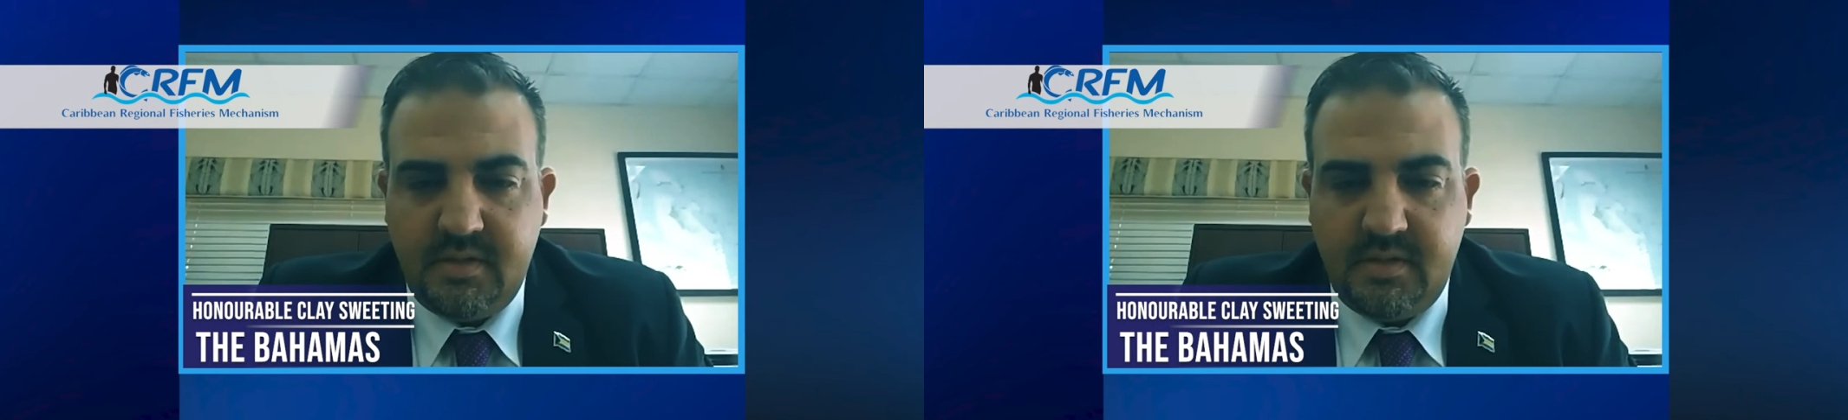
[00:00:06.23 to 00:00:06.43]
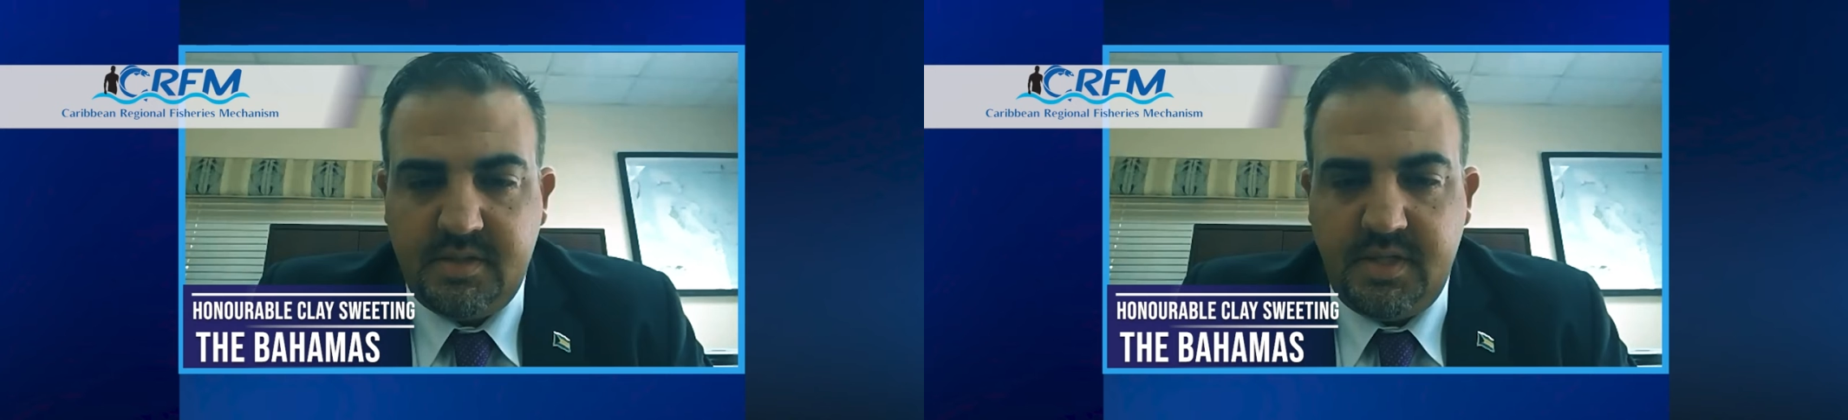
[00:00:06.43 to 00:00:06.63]

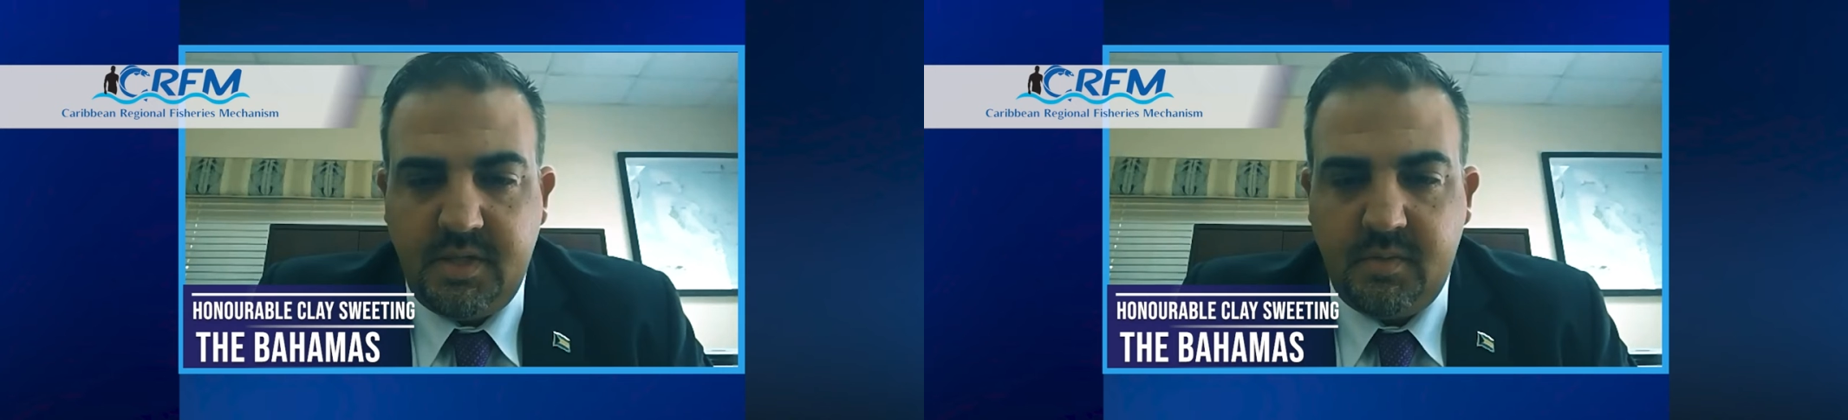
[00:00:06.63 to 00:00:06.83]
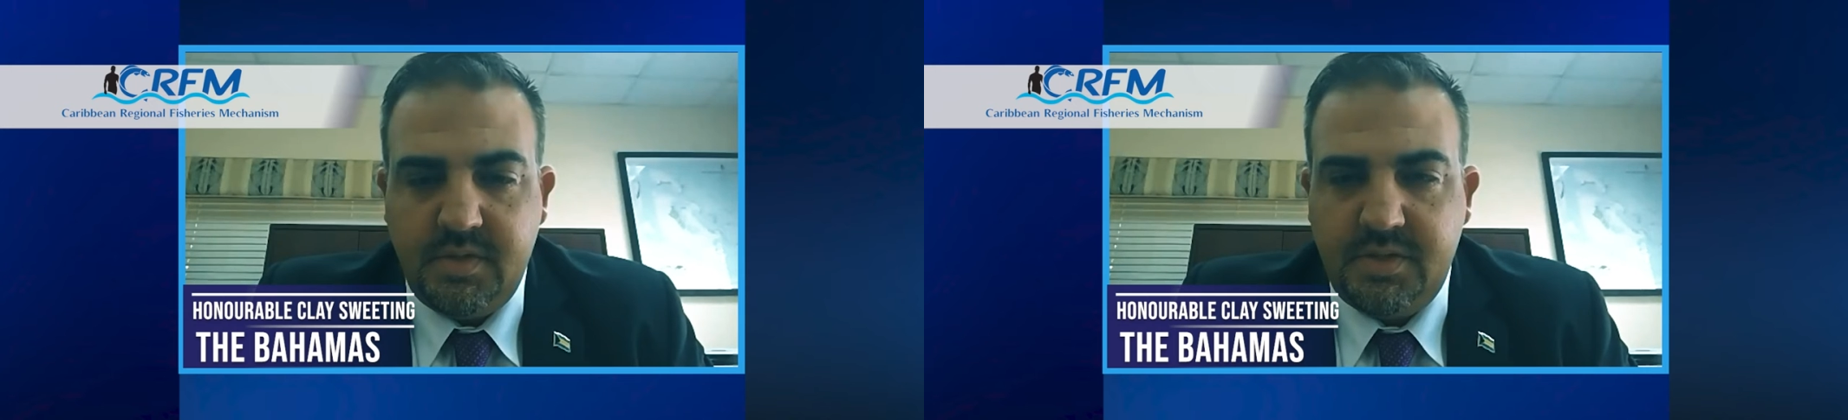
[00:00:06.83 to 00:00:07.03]

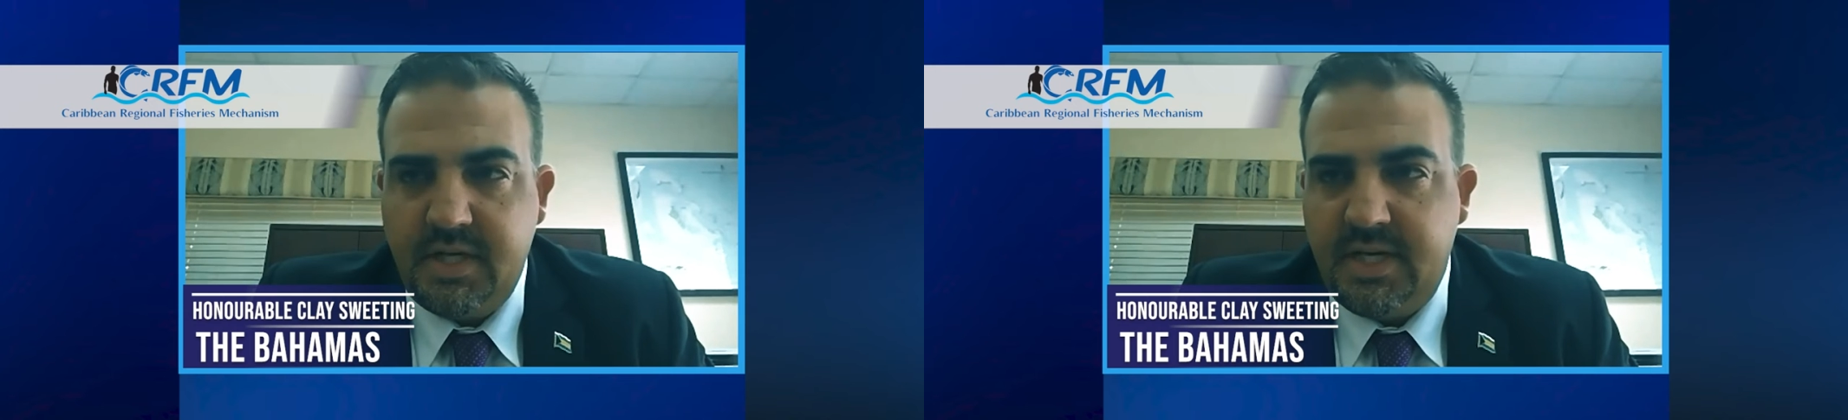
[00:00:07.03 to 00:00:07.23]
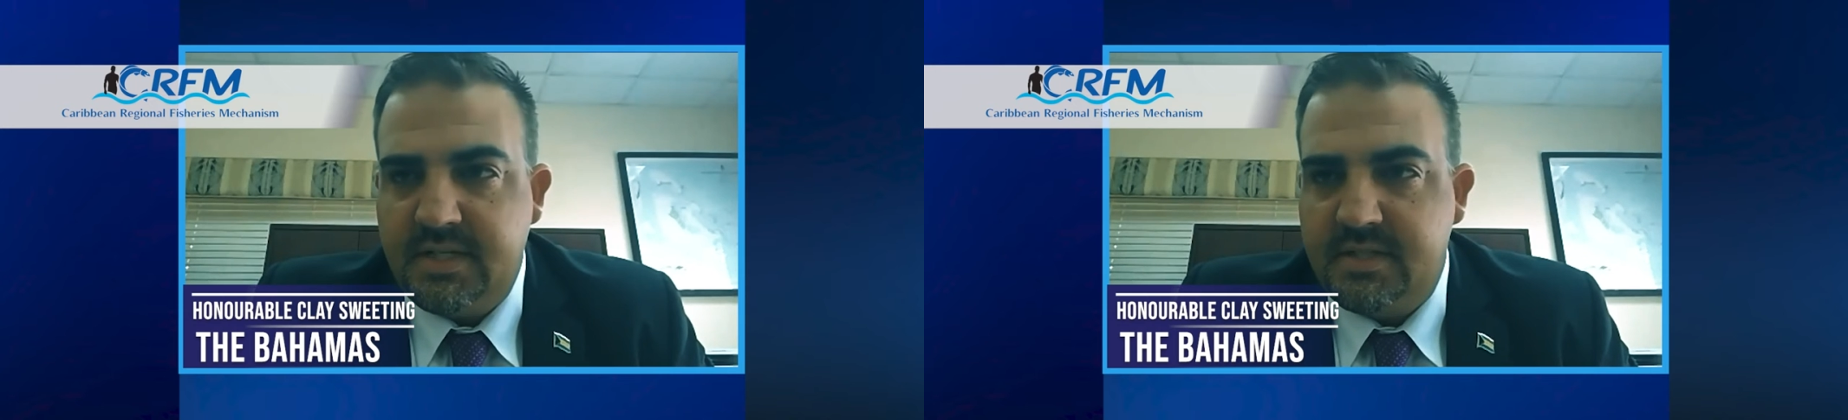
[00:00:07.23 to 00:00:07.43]
distinguished
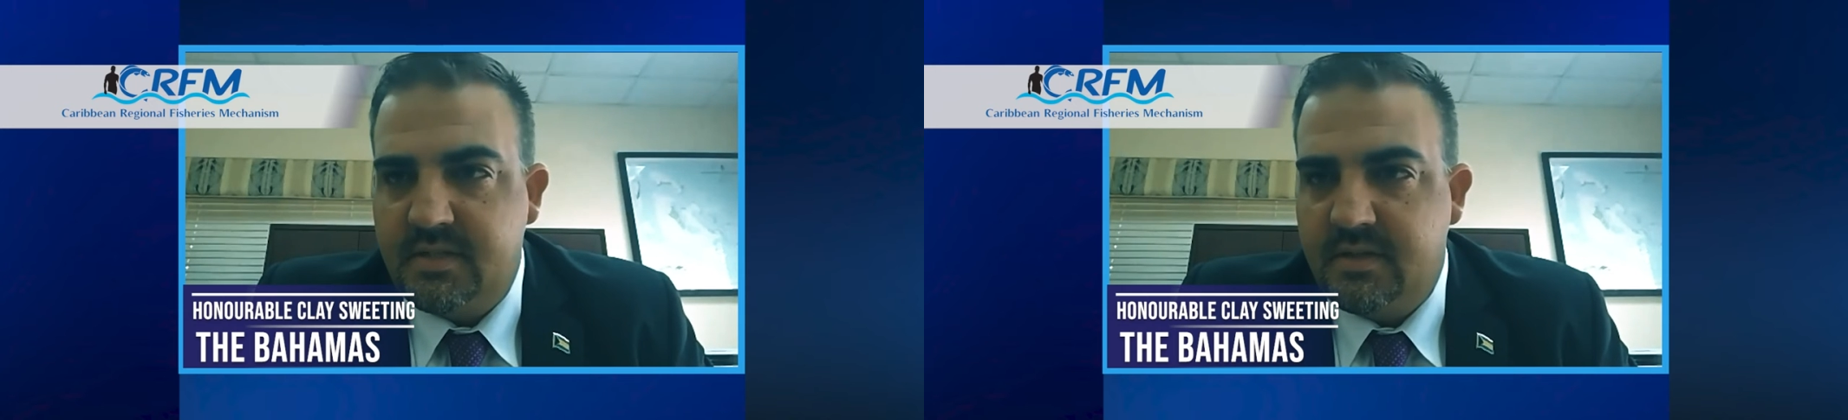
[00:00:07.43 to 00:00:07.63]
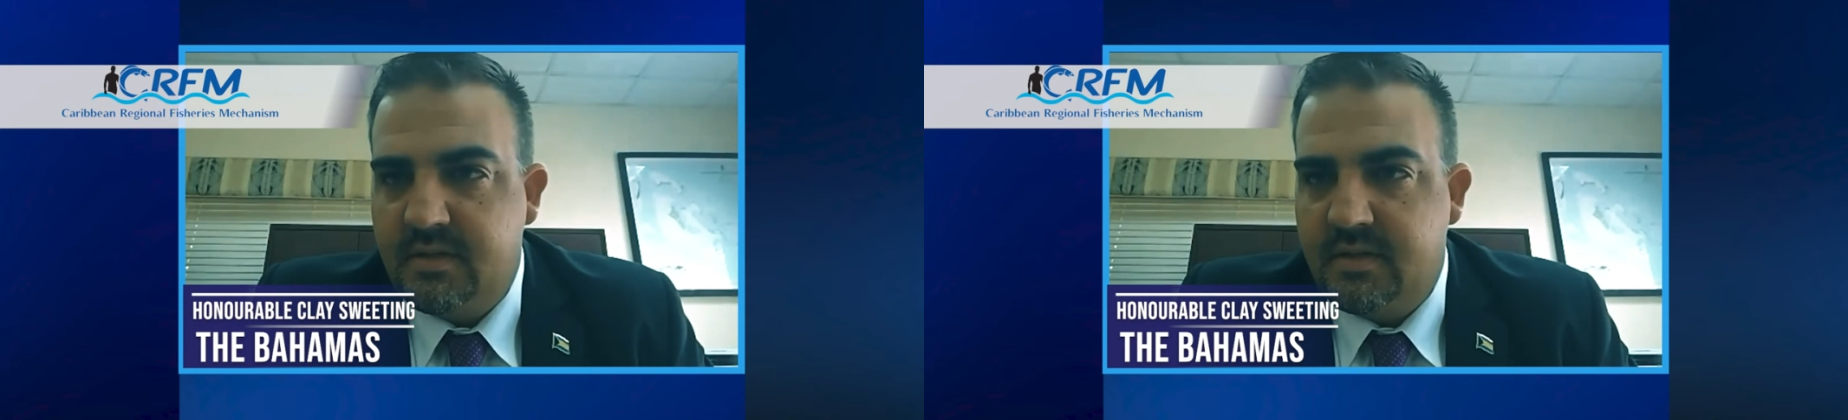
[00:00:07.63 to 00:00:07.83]
guests.